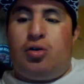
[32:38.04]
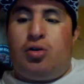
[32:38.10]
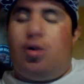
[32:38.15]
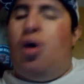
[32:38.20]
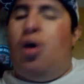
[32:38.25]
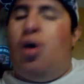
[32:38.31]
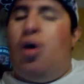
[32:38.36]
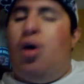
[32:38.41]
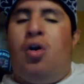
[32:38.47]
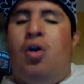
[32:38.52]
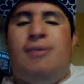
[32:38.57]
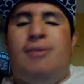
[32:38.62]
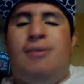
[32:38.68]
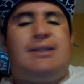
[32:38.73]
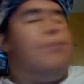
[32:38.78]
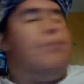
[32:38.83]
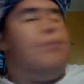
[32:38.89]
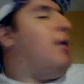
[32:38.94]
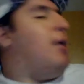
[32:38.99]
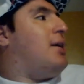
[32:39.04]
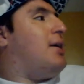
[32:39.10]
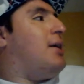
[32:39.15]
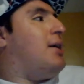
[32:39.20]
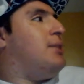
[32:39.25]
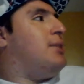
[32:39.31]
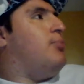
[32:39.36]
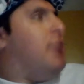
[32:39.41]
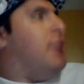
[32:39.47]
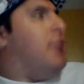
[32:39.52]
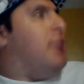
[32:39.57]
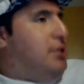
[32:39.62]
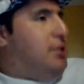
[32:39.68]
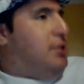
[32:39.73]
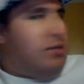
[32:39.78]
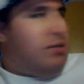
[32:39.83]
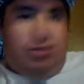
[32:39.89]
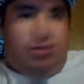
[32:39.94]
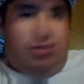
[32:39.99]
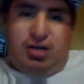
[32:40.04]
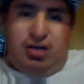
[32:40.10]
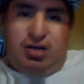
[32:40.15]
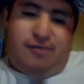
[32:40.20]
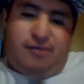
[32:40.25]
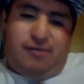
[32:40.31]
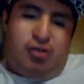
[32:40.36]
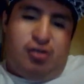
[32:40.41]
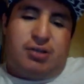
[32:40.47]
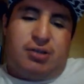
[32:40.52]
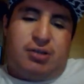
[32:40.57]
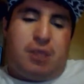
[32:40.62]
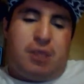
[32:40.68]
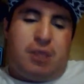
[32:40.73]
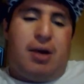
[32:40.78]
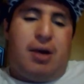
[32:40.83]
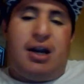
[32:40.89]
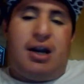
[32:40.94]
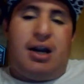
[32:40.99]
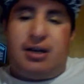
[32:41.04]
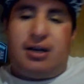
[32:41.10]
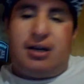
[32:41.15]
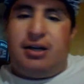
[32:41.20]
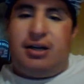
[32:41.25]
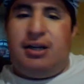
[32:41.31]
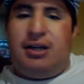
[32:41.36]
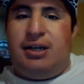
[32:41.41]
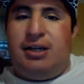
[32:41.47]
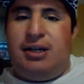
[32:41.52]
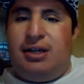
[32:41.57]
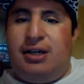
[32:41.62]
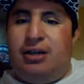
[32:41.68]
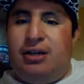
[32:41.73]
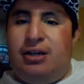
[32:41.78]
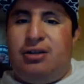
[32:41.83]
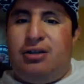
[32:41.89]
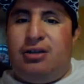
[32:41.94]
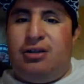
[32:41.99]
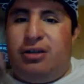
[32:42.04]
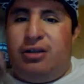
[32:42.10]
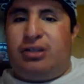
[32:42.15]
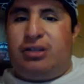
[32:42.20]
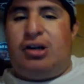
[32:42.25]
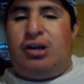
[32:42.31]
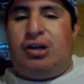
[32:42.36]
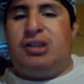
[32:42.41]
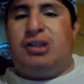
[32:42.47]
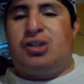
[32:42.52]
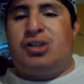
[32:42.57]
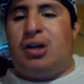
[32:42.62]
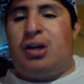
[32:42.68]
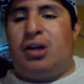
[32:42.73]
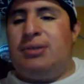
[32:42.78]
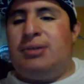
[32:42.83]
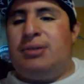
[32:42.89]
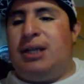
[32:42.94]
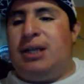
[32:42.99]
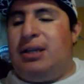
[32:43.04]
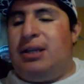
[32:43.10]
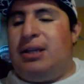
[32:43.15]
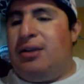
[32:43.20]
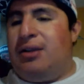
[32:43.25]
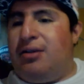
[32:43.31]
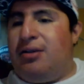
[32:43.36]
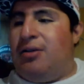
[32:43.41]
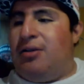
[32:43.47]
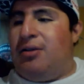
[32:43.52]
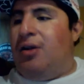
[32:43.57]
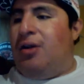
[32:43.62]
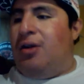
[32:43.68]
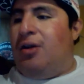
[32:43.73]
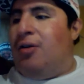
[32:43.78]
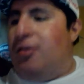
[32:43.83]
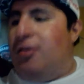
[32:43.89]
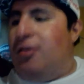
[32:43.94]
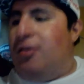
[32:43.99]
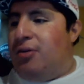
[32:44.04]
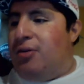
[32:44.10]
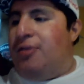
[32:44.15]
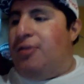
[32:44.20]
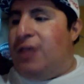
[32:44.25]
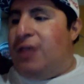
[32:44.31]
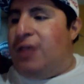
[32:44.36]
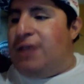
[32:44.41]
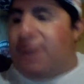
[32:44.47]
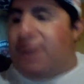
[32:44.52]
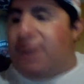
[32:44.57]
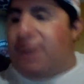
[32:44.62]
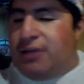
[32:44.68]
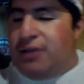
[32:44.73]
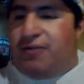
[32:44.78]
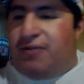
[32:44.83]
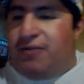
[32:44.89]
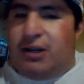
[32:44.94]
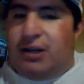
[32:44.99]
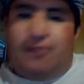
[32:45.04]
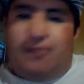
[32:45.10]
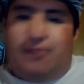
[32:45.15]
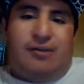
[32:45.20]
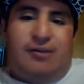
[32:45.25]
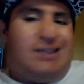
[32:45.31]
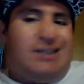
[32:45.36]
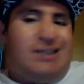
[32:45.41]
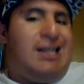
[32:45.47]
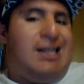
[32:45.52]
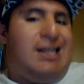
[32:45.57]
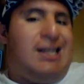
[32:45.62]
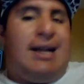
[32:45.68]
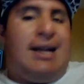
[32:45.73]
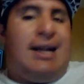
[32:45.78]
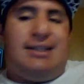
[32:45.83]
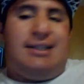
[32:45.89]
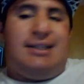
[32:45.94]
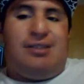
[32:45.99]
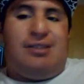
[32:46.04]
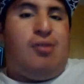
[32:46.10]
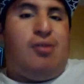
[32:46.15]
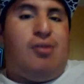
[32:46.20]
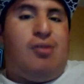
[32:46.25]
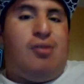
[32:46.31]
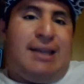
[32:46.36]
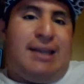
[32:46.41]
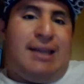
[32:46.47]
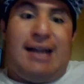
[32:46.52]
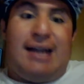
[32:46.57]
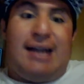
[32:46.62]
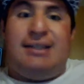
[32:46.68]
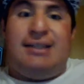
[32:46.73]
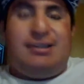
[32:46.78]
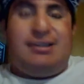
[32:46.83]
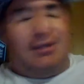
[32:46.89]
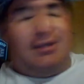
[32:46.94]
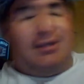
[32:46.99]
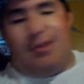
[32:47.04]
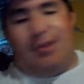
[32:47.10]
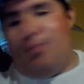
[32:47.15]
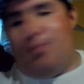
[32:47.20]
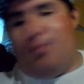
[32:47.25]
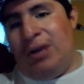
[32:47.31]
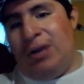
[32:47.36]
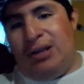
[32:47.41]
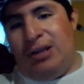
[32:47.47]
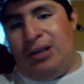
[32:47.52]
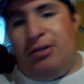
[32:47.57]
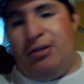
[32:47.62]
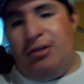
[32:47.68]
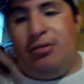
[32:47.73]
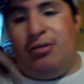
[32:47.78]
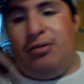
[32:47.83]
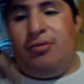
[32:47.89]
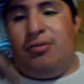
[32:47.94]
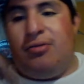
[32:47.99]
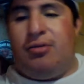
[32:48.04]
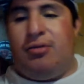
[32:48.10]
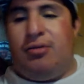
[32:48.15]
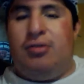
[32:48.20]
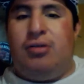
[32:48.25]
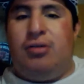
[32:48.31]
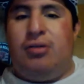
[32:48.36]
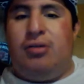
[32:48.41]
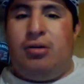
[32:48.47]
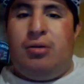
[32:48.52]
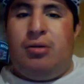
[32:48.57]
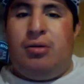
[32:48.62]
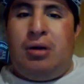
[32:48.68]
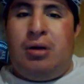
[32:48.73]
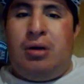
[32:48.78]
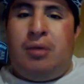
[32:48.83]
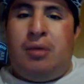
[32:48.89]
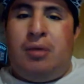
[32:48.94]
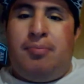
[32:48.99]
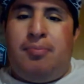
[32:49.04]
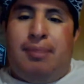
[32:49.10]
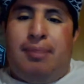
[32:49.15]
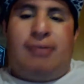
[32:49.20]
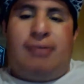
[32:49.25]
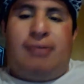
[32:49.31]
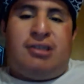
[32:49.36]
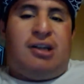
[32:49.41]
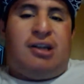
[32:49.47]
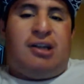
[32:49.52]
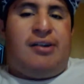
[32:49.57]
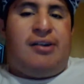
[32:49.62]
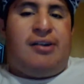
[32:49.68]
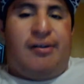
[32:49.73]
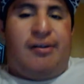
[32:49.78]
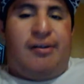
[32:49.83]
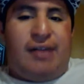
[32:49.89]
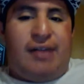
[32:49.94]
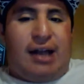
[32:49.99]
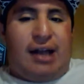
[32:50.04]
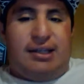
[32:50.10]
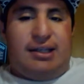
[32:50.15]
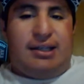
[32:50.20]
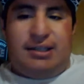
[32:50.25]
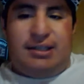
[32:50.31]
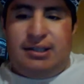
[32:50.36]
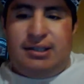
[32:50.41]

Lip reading: Old Comiskey Park is pushed left the new Comiskey Park. A Star Trek comes in. For the late '90s, grew up in the '90s, 182. But I was a child of the '90s.